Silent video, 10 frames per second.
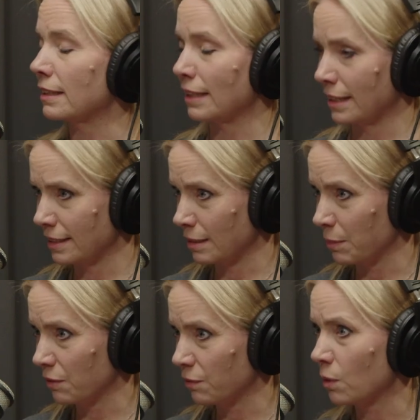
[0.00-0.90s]
like I said
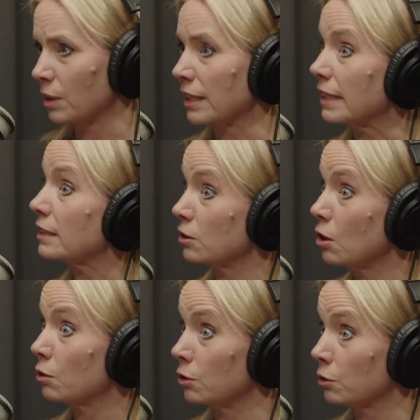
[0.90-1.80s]
before, getting to
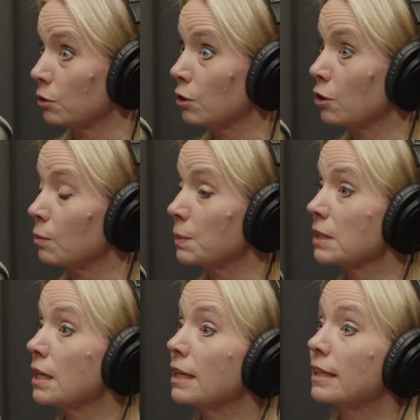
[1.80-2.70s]
know your
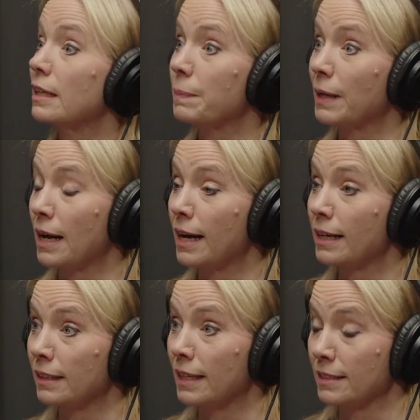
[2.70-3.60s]
groups, keeping an
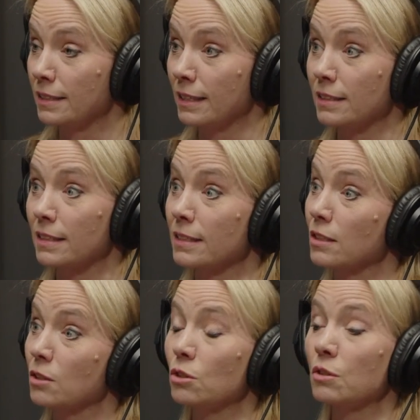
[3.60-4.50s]
eye on that
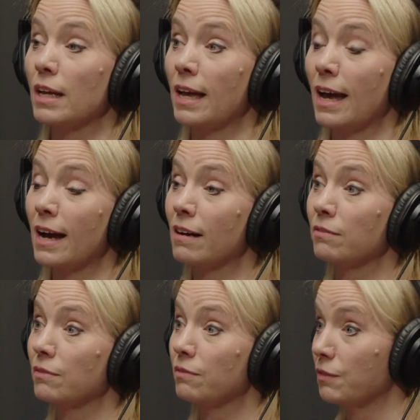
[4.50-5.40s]
census. Do they
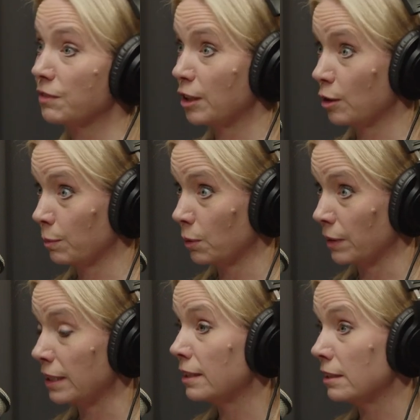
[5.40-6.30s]
have 15
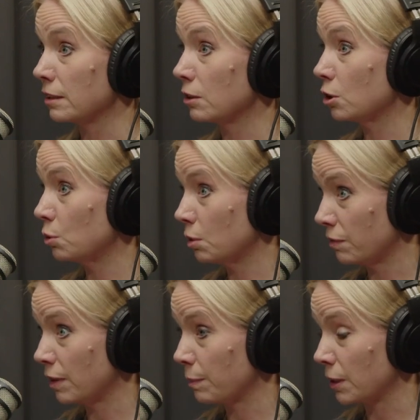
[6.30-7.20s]
employees and 2
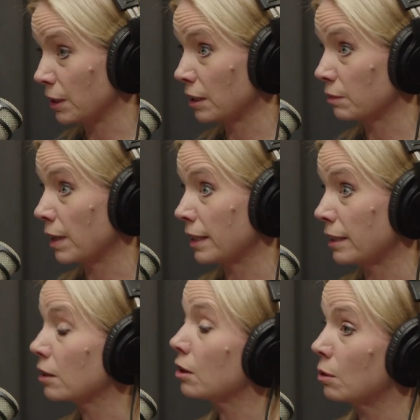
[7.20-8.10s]
of them are getting
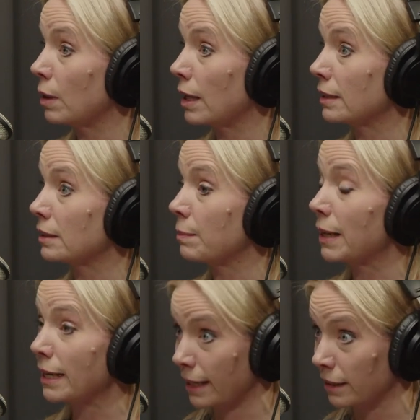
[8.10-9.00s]
ready to go on to
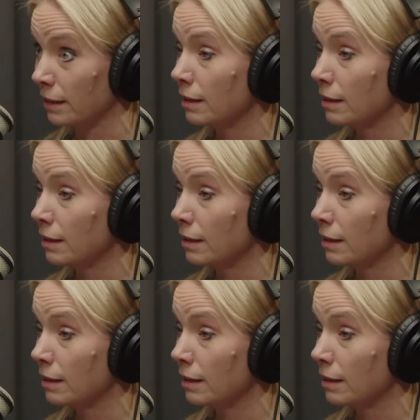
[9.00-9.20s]
Medicare?